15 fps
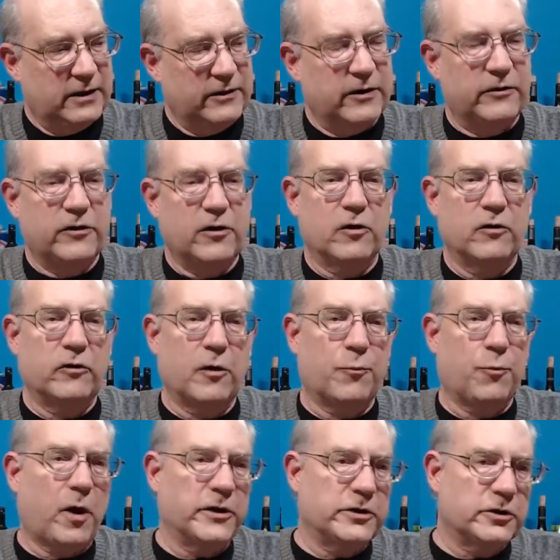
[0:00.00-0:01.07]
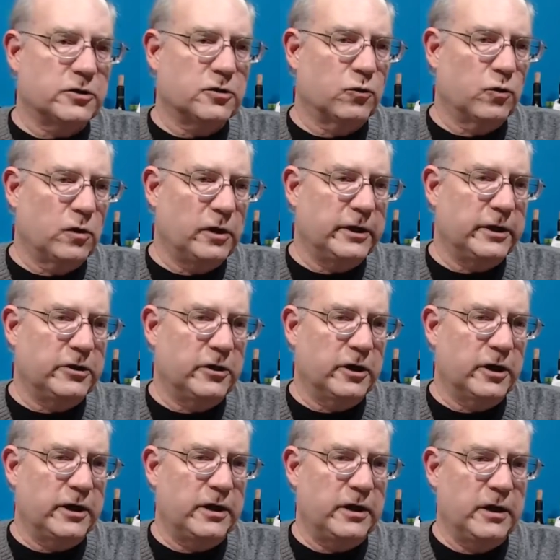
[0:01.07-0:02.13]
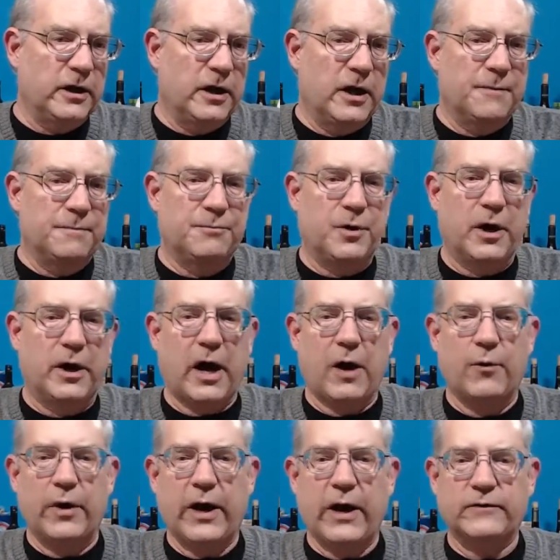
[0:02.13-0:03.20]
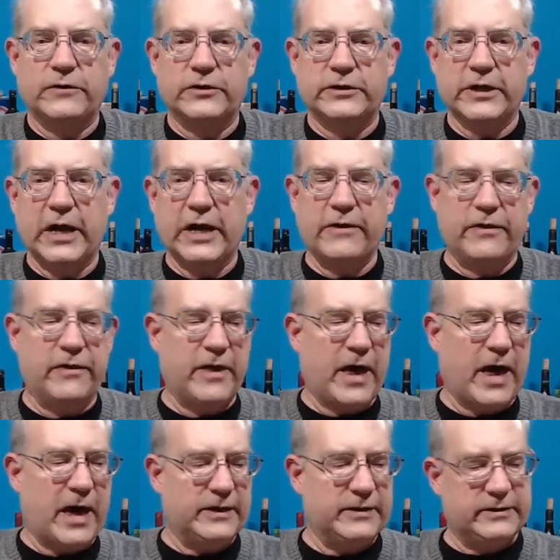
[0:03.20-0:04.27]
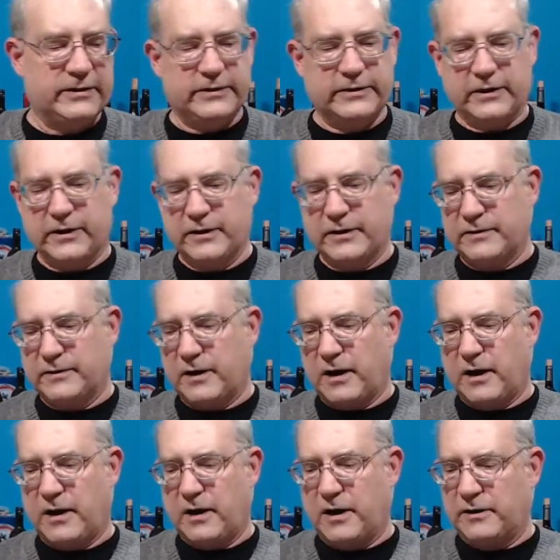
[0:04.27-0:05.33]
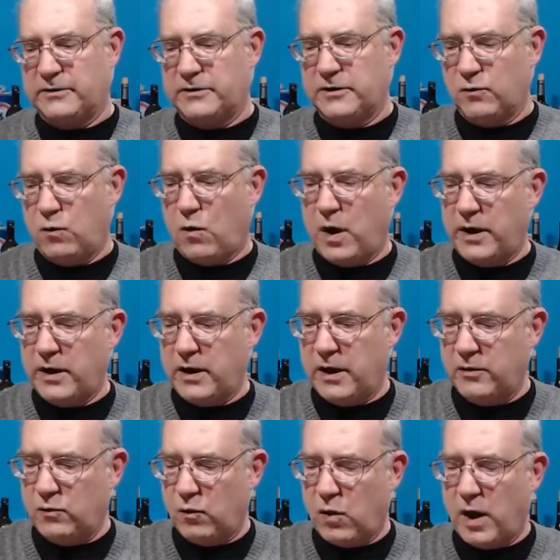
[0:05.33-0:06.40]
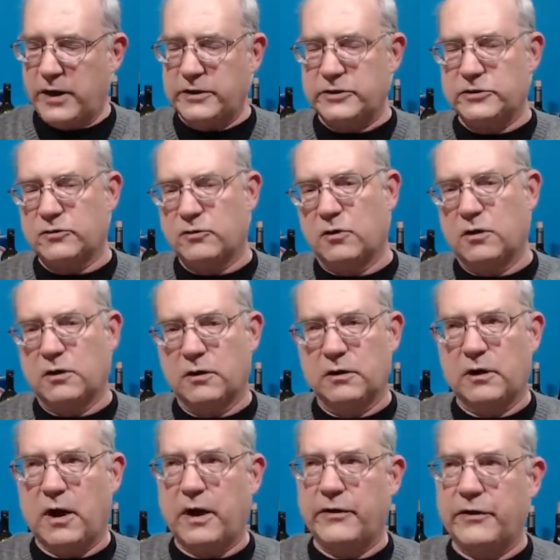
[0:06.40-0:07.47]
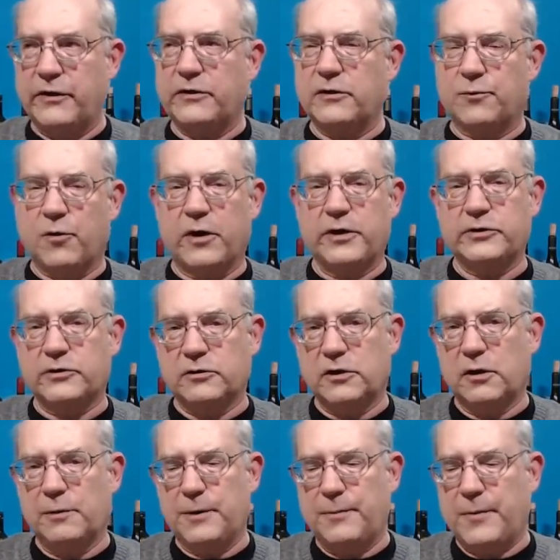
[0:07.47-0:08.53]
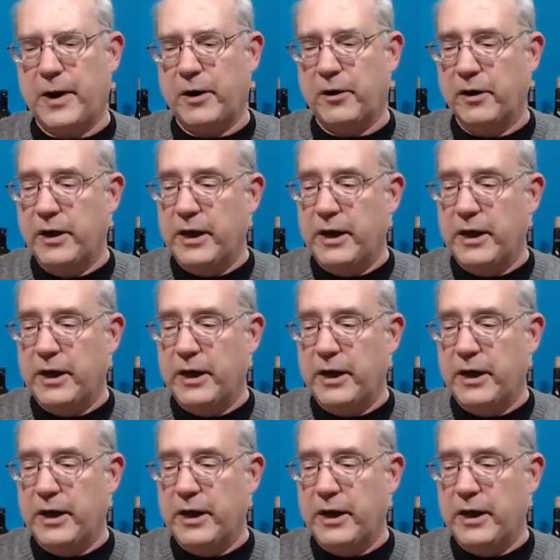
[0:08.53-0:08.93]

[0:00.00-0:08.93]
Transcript: their prices are really good, but I would have to say that at Wine Store, I think their prices are a little bit better.